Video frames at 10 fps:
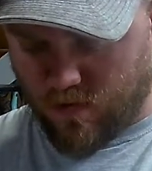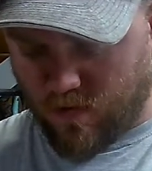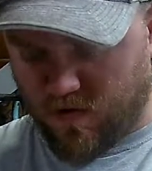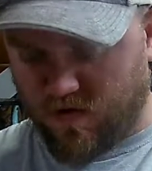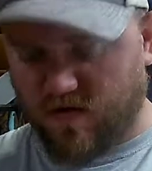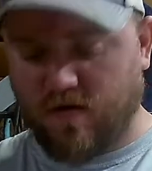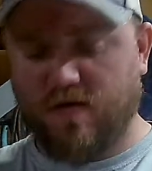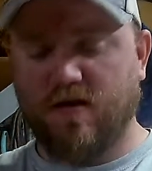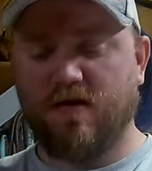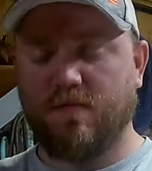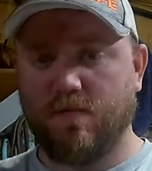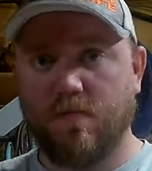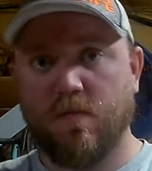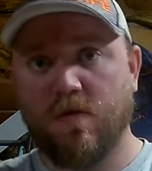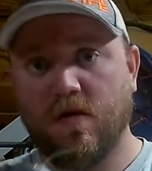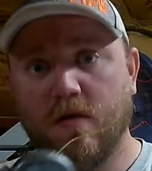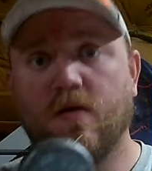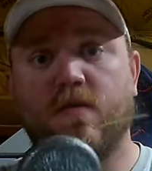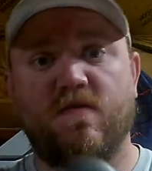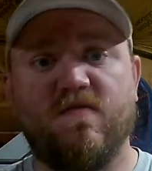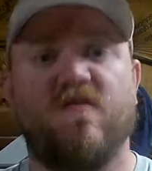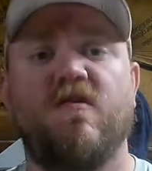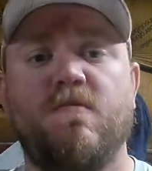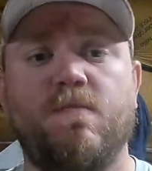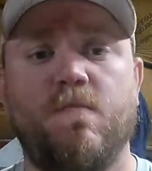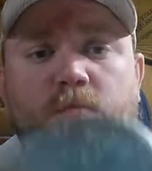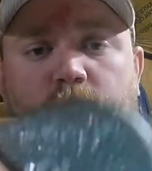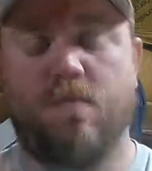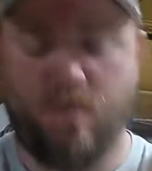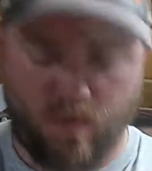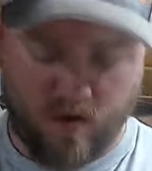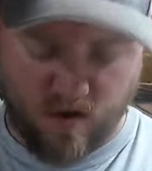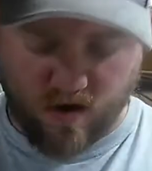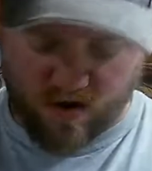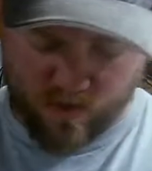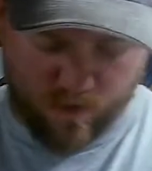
Put it through there. See? Alright.